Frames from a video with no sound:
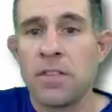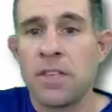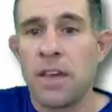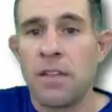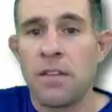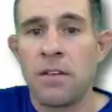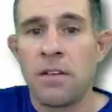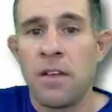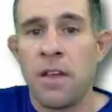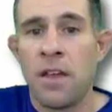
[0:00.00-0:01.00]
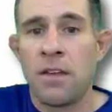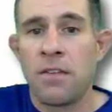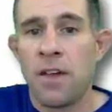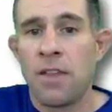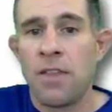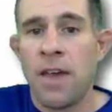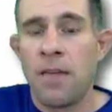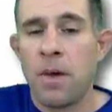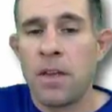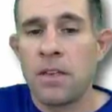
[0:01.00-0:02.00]
together and divide
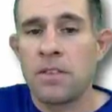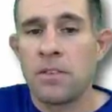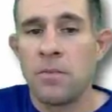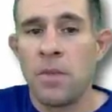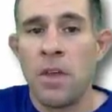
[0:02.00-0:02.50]
that by 2.